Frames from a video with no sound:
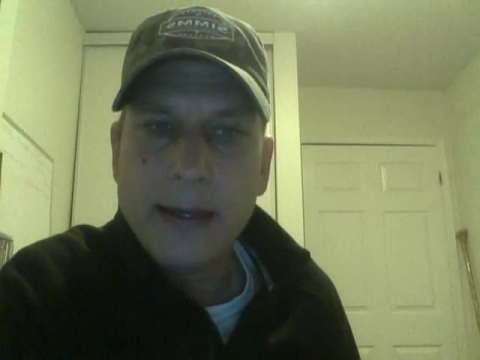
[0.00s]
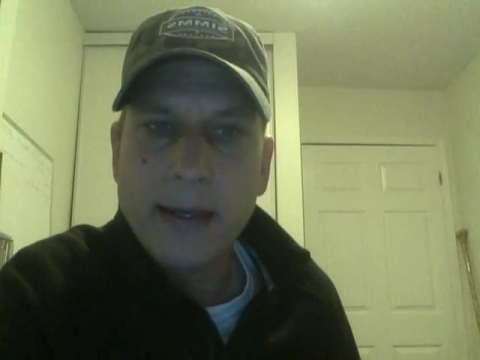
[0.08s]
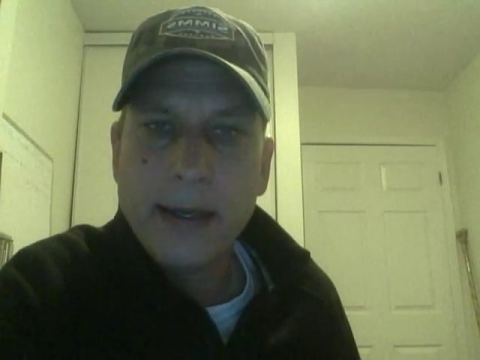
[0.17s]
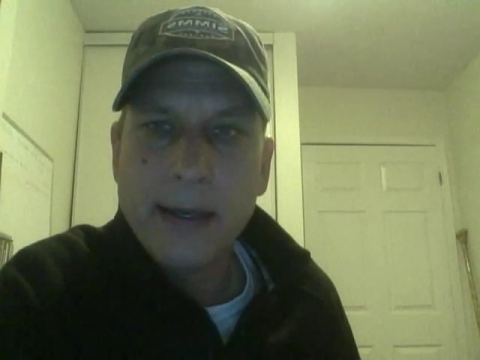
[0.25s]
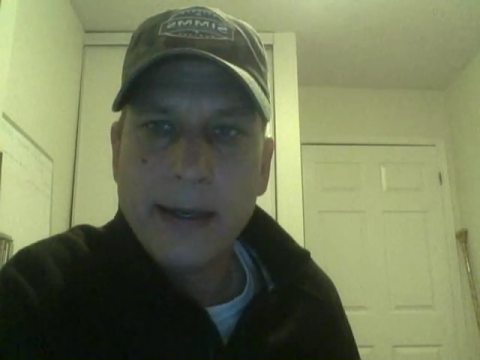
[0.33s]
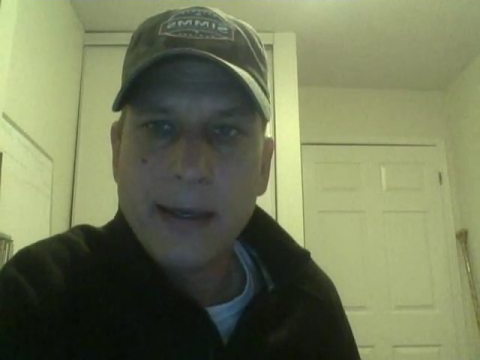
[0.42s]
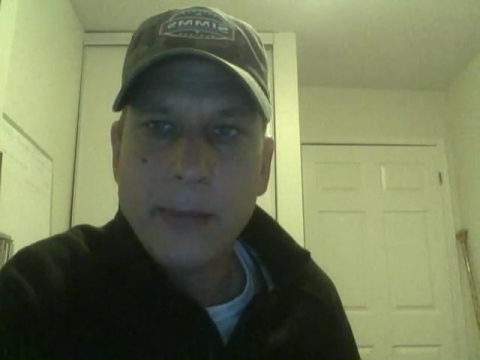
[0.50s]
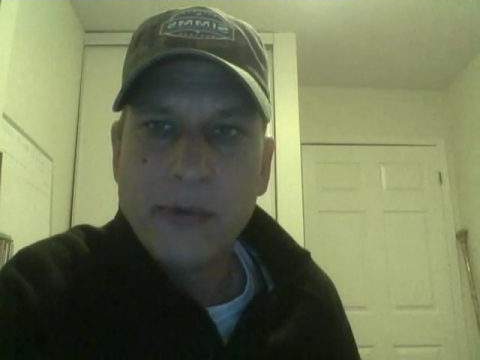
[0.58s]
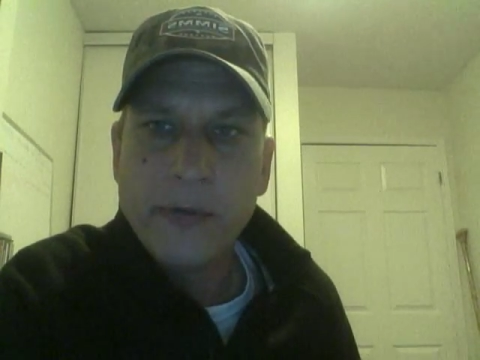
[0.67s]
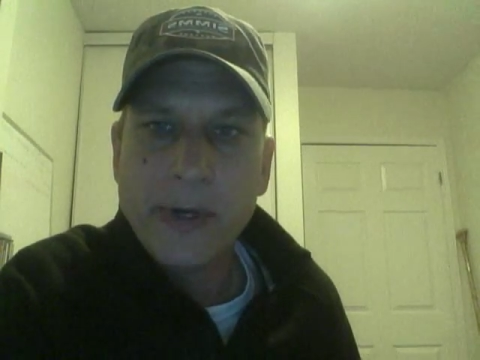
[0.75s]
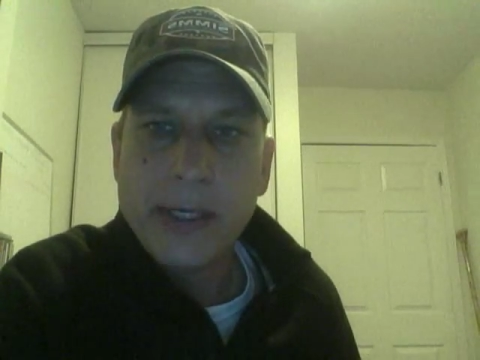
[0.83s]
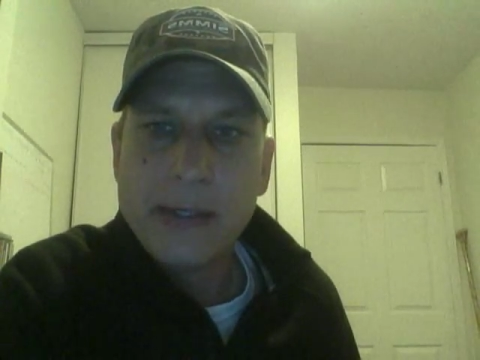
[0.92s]
I'm
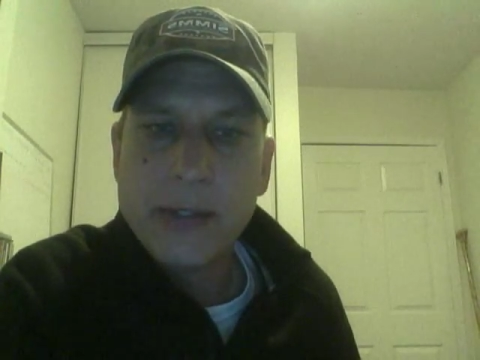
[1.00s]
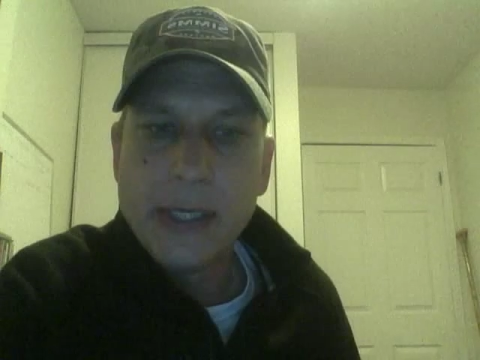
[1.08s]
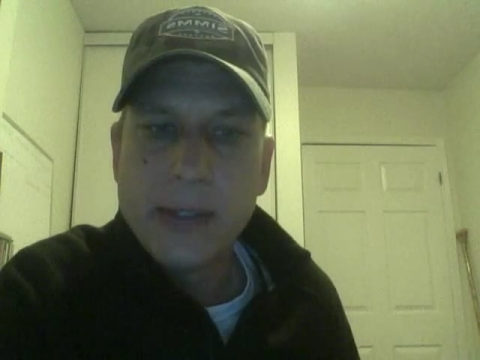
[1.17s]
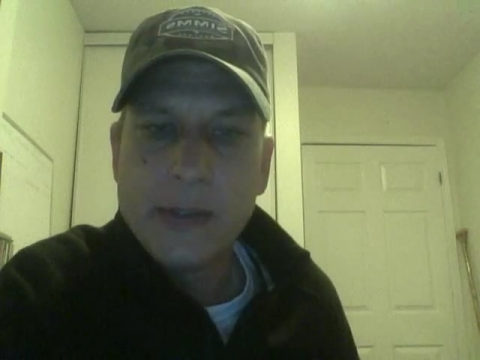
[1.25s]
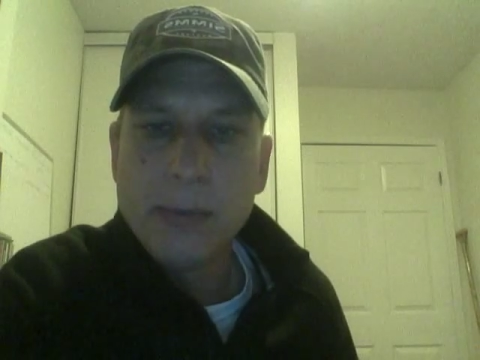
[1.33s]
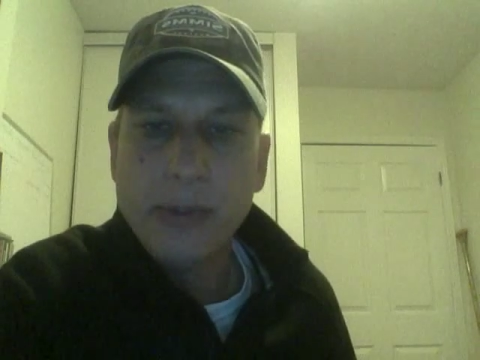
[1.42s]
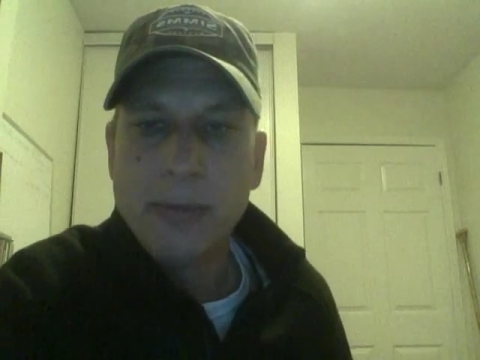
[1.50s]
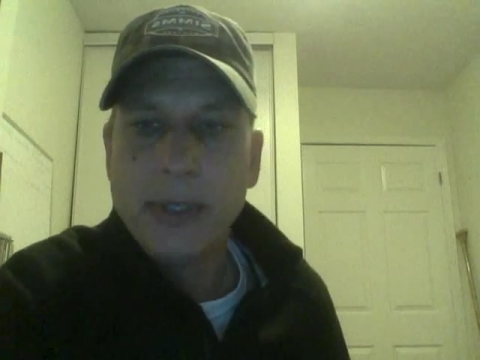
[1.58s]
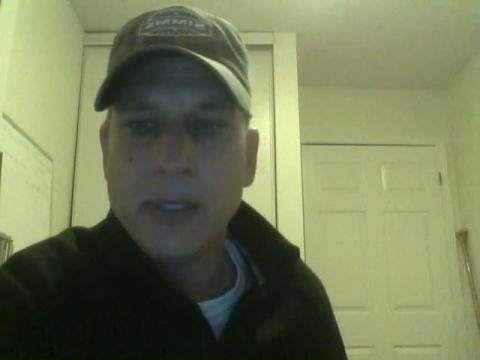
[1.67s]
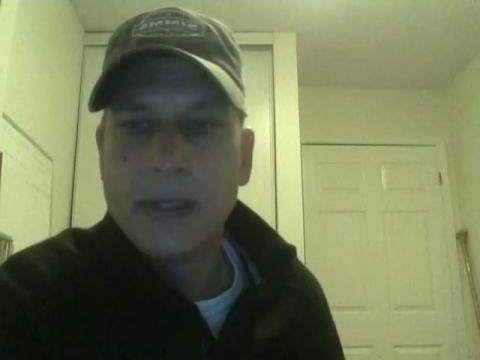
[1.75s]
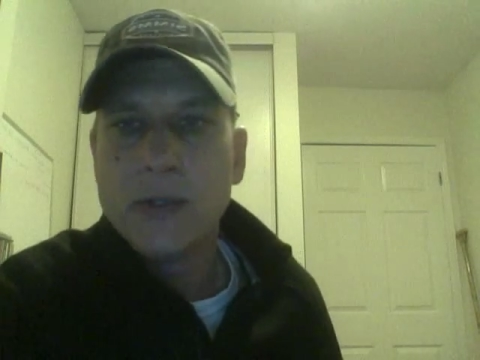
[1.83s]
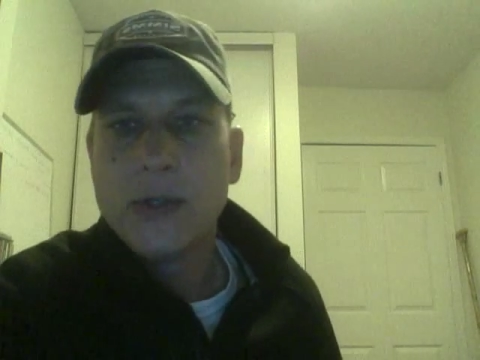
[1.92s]
afraid to say, simply
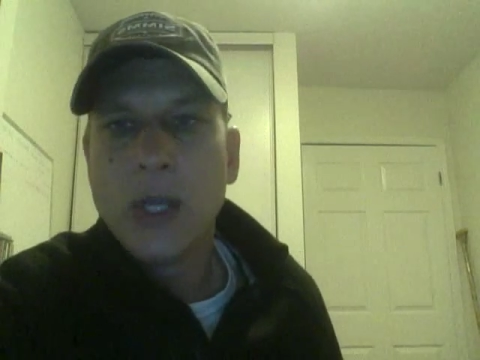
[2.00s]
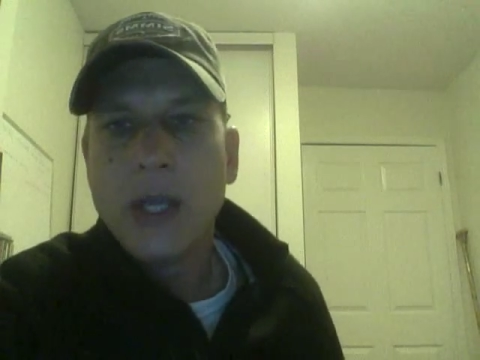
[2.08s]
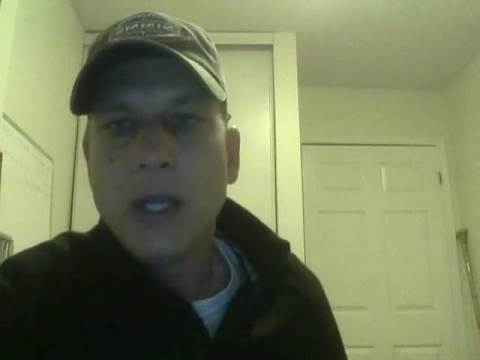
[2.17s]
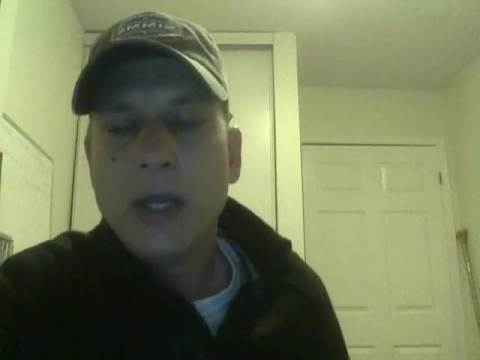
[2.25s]
because